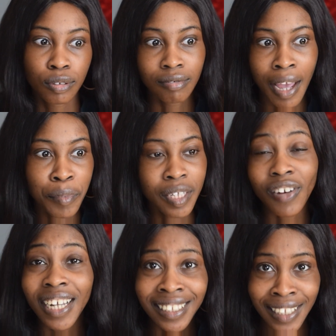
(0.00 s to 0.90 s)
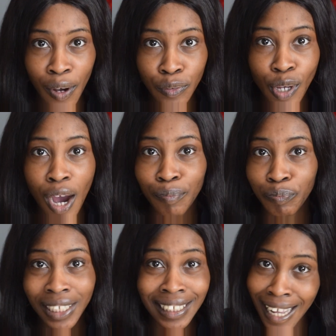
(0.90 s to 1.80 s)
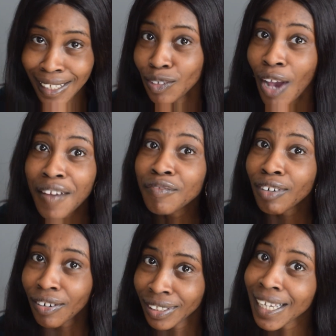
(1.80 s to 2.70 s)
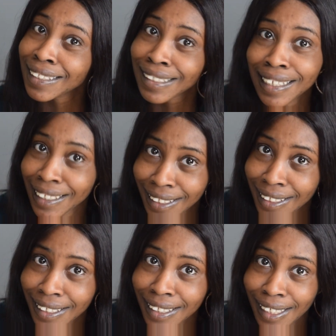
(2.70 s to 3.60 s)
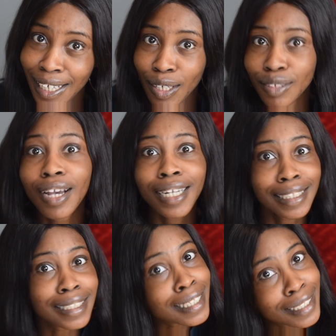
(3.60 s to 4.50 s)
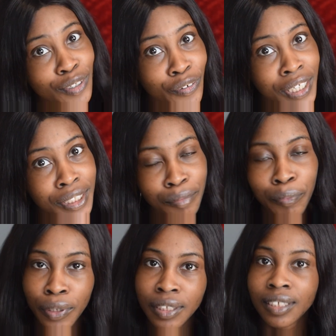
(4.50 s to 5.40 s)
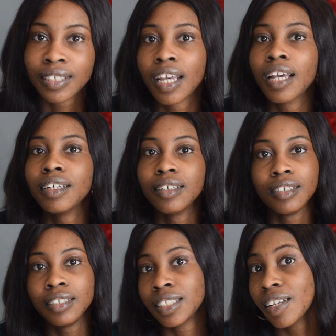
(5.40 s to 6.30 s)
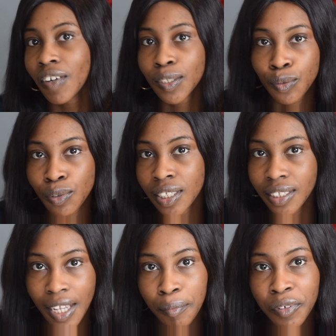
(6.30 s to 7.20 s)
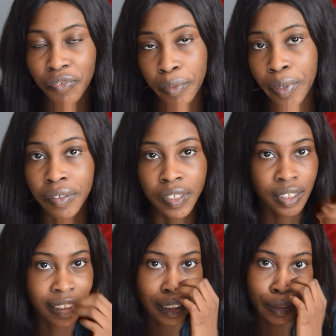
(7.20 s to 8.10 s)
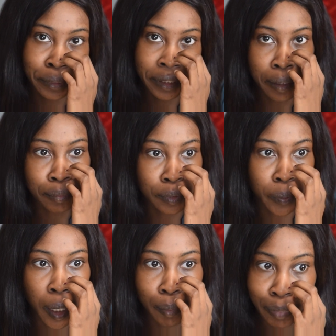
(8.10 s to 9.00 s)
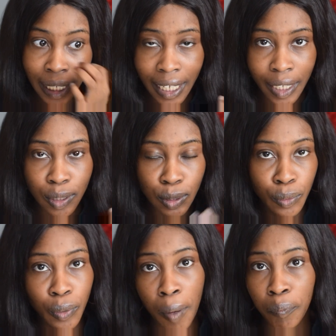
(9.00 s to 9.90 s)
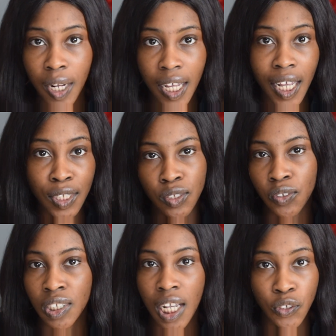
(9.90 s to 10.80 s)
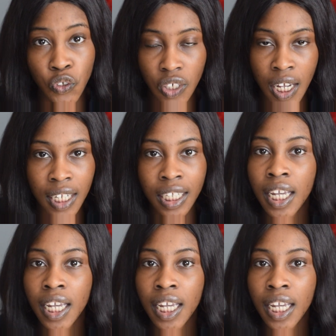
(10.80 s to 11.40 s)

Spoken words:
I mean, right now you are even getting late. You are getting late already, but it's never too late. I mean, February is still a good time to apply, so apply as soon as you can.